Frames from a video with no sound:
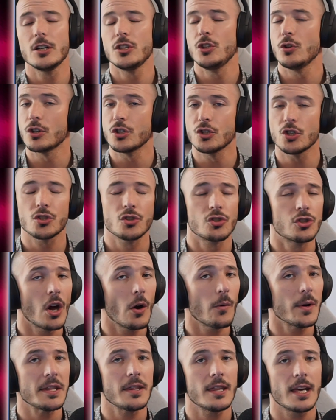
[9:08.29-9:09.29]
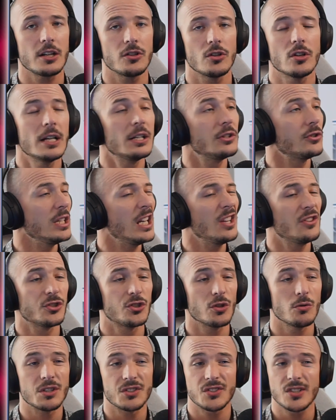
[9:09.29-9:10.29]
You can just go in then, either
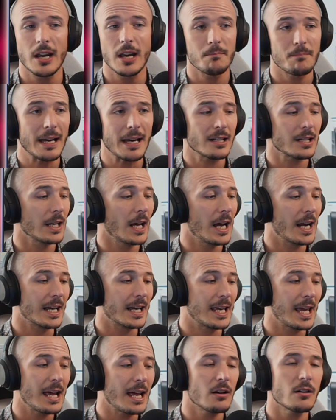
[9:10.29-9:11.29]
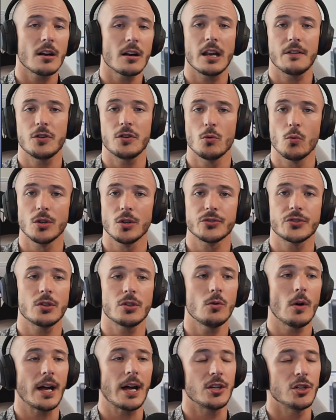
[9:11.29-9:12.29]
do the same battle again if you want
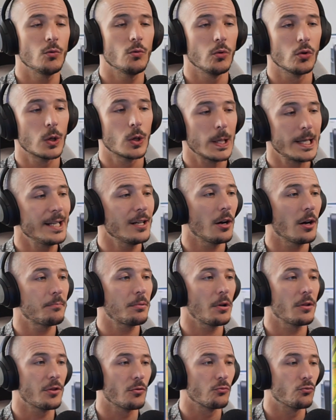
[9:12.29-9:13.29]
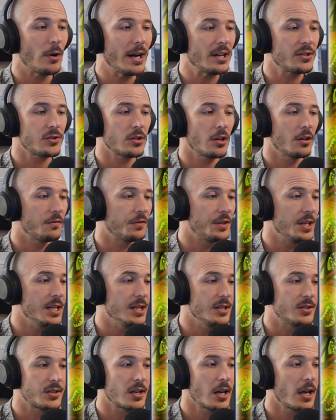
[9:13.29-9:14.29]
to, and you will clean up the rest of
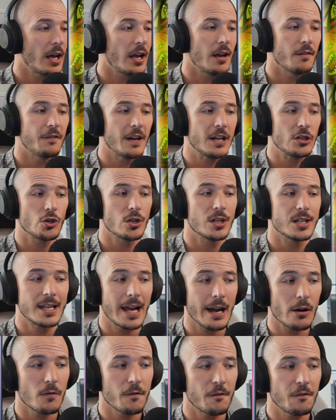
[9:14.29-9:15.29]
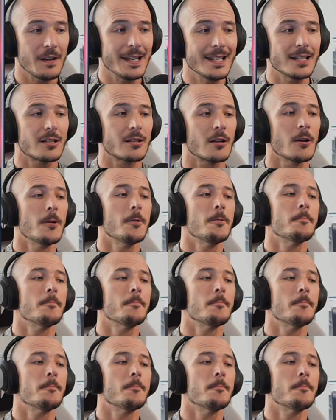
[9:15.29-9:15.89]
these evasion down feats,